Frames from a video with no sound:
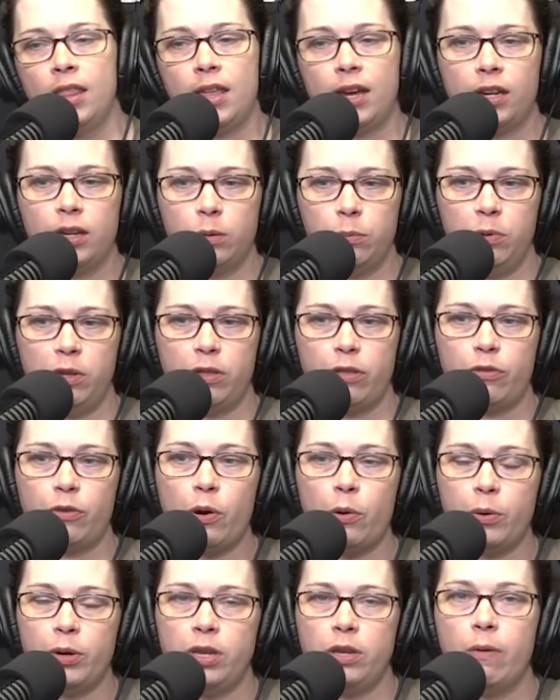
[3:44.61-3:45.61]
That could be
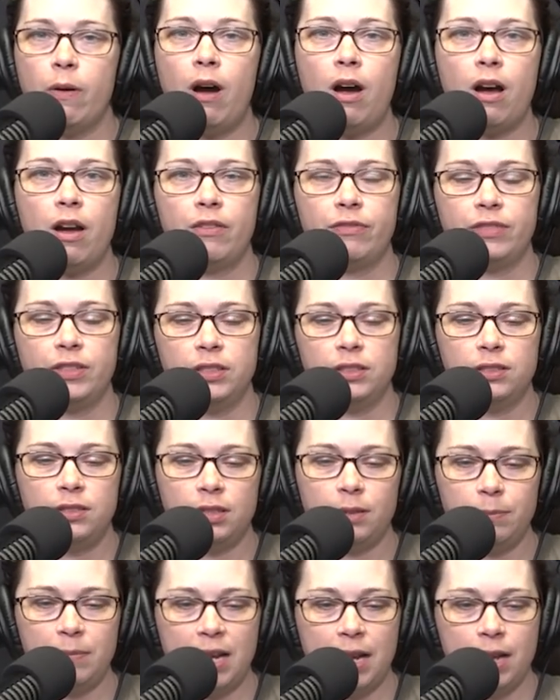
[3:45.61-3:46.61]
throwing you off. And
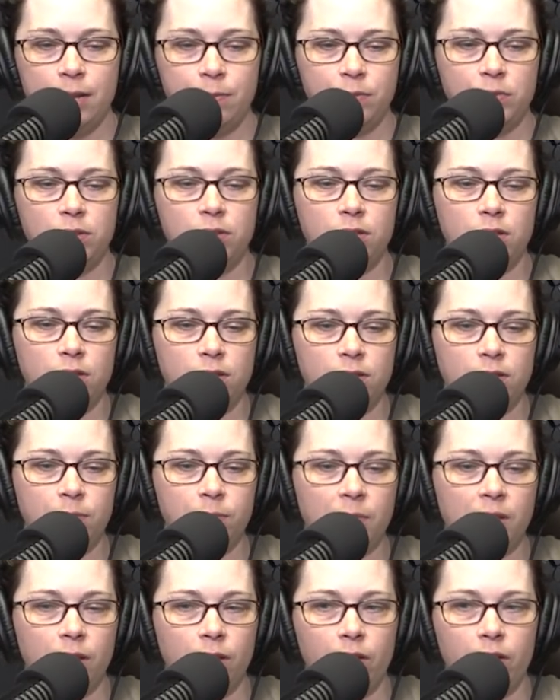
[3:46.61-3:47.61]
sometimes
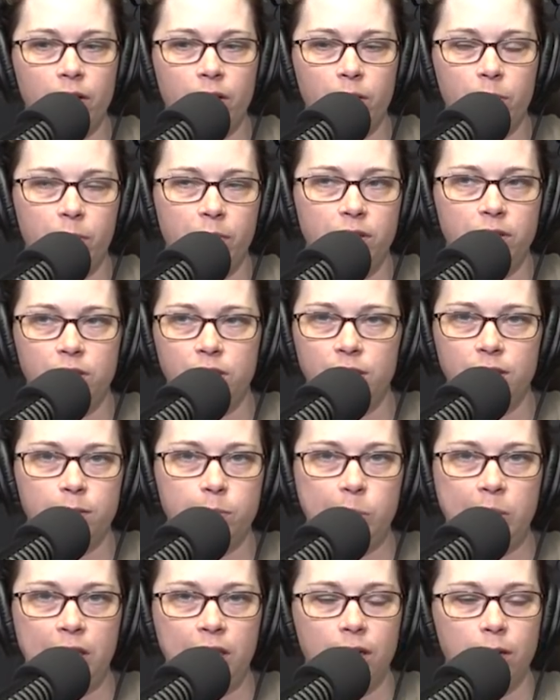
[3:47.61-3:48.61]
something little with
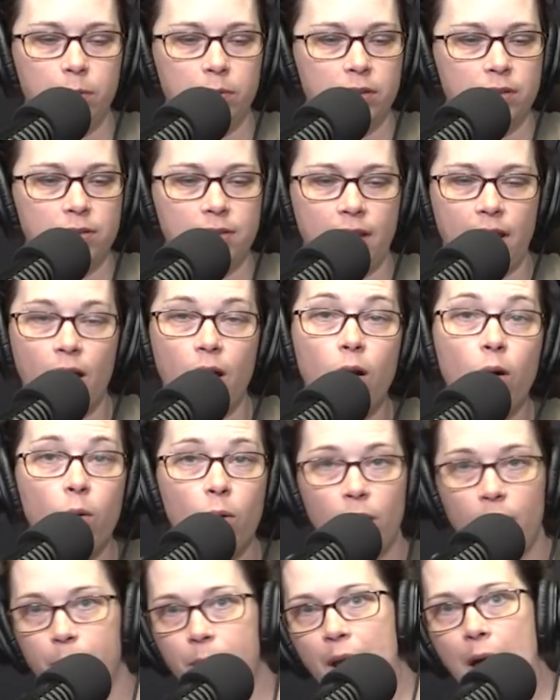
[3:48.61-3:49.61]
just being able to say,
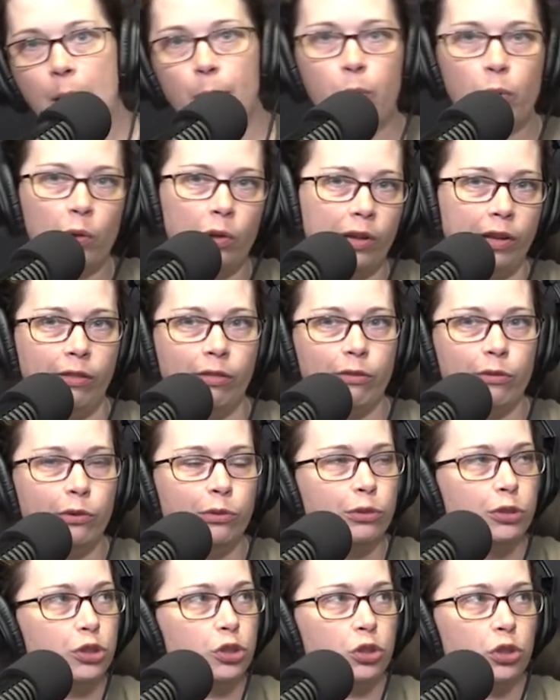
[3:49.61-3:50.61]
"Oh, well, I'm not pulling
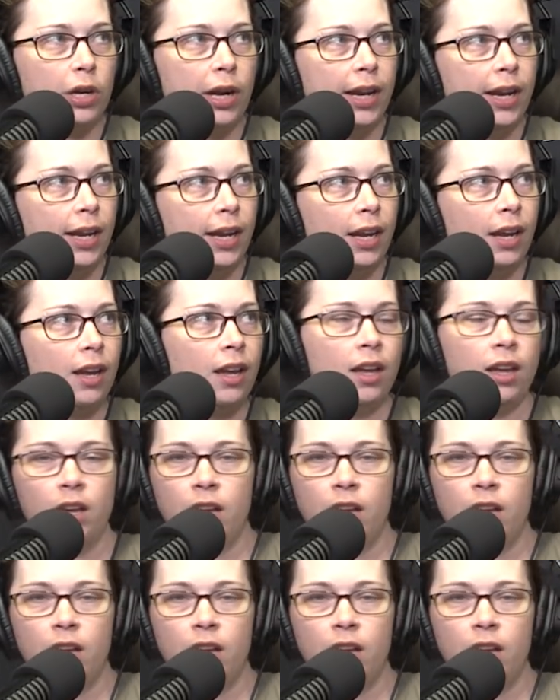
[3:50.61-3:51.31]
through straight."